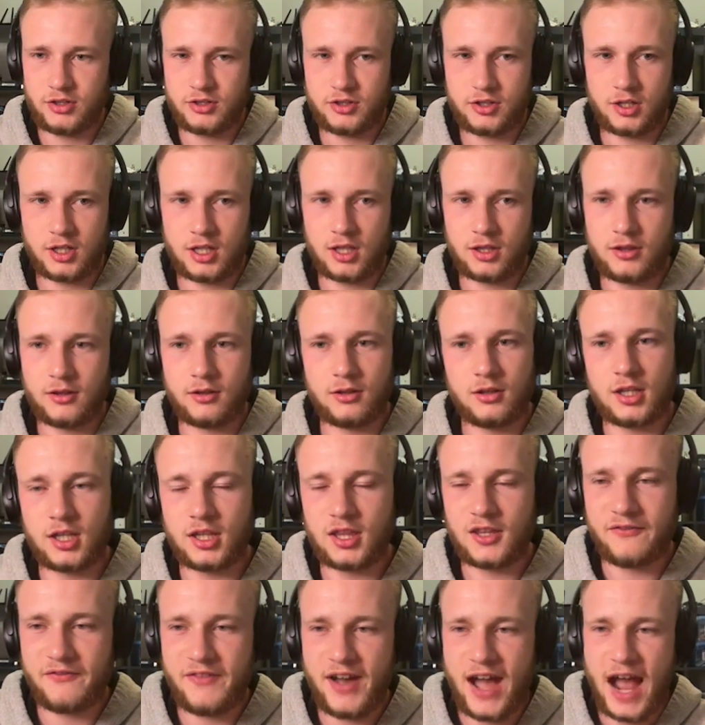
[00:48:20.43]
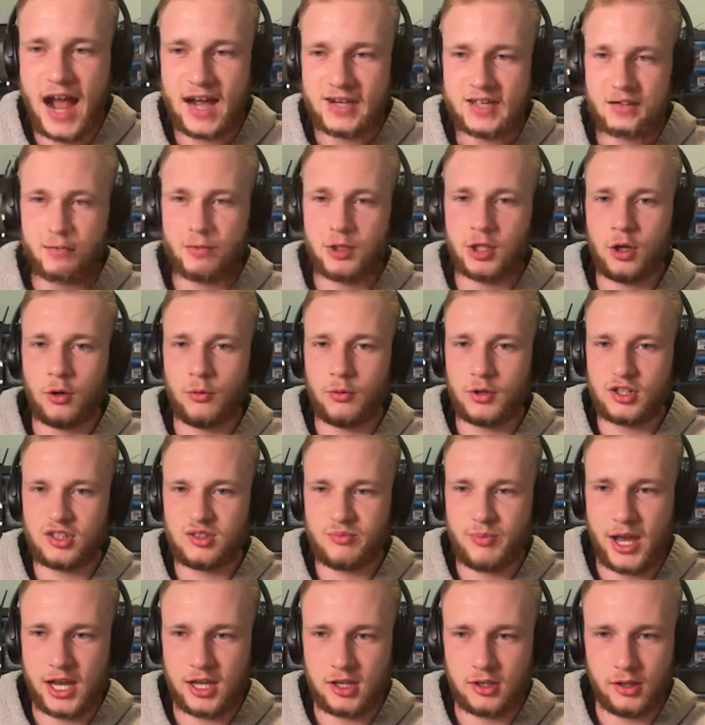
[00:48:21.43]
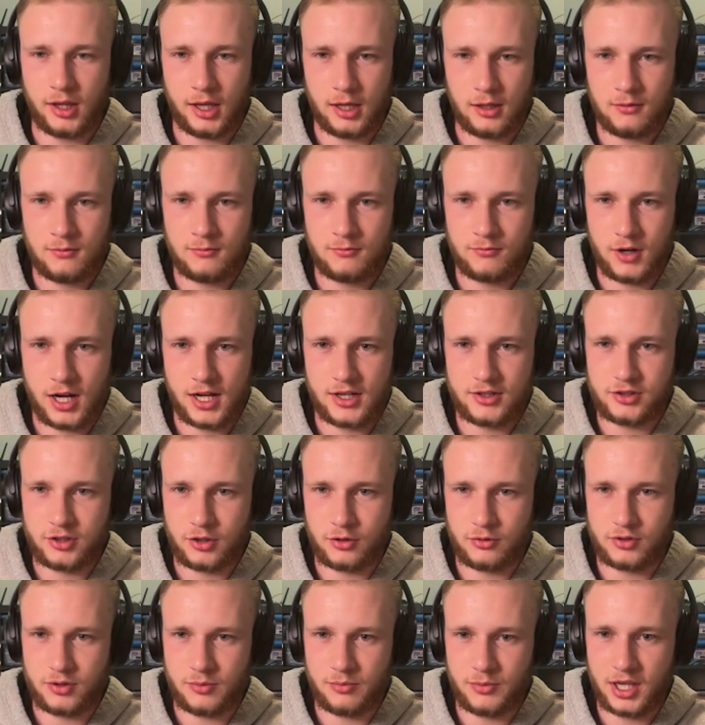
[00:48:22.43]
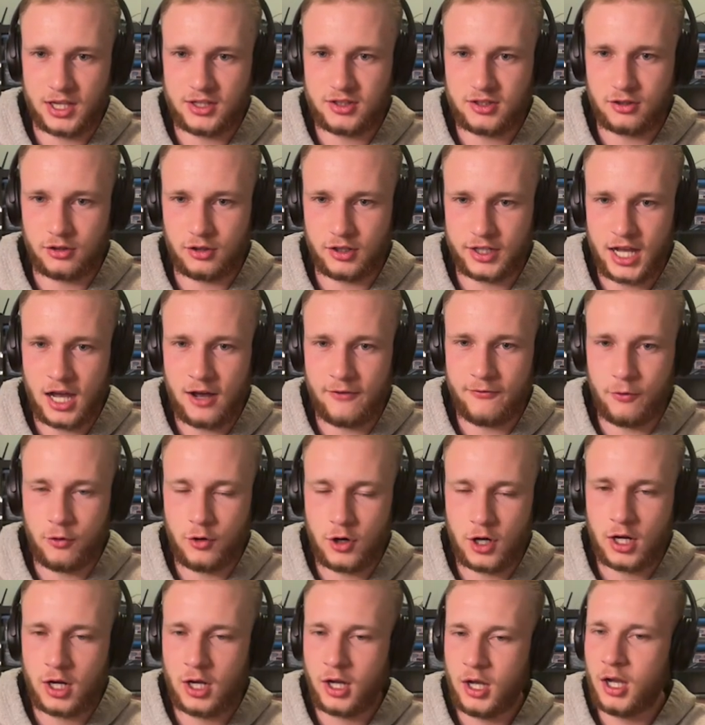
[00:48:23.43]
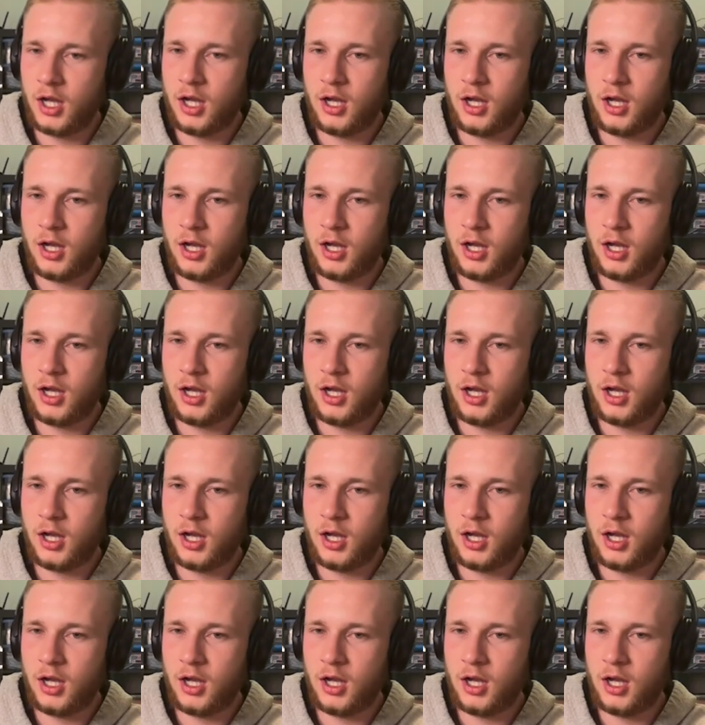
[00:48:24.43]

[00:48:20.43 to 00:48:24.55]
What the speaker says: to get the facts, and we don't want to speculate, right? So some things to look out for.